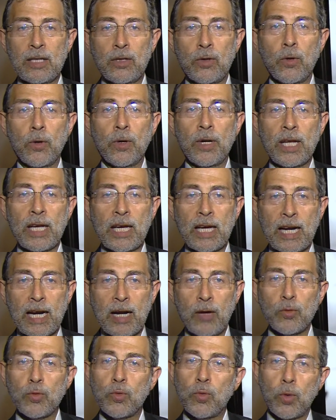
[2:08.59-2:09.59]
turning
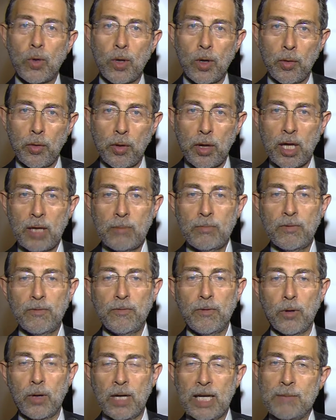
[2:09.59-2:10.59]
around two
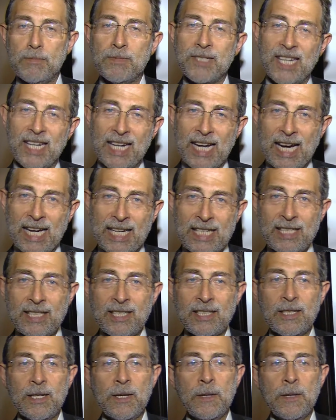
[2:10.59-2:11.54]
concepts for lips and eyes.